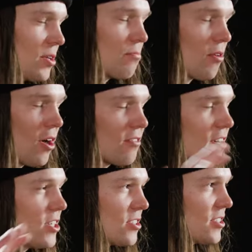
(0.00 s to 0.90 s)

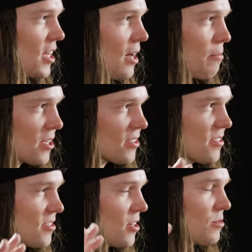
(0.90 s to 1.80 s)
broad-ranging topics
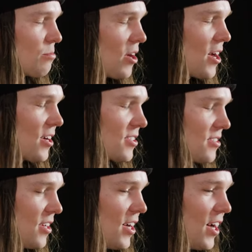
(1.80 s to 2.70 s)
in terms of
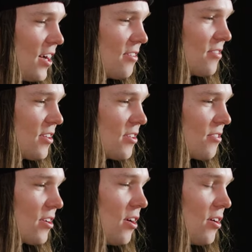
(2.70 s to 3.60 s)
products that
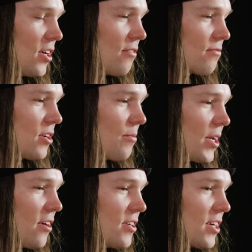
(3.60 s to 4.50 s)
you all have
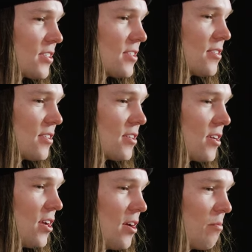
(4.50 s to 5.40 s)
coming out next season.
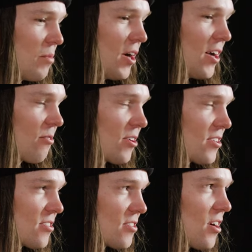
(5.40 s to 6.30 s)
But we're
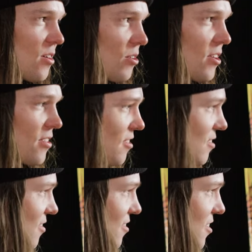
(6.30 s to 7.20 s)
going to start with
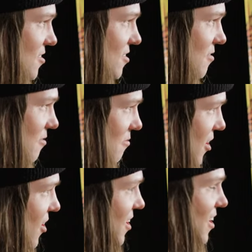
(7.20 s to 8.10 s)
this
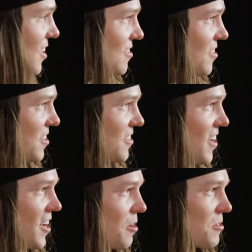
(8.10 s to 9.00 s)
very nice-looking
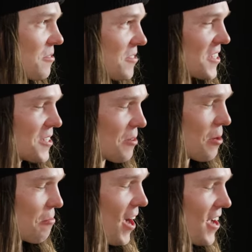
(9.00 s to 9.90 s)
lineup of skis
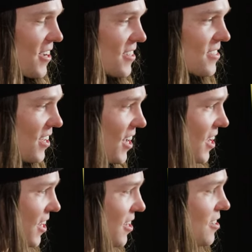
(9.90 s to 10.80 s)
right behind us.
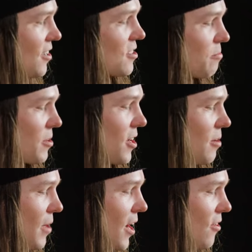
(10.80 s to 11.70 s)
Can you tell us a bit
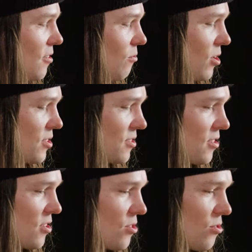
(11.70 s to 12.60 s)
about what's
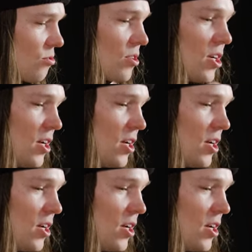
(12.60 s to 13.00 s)
new,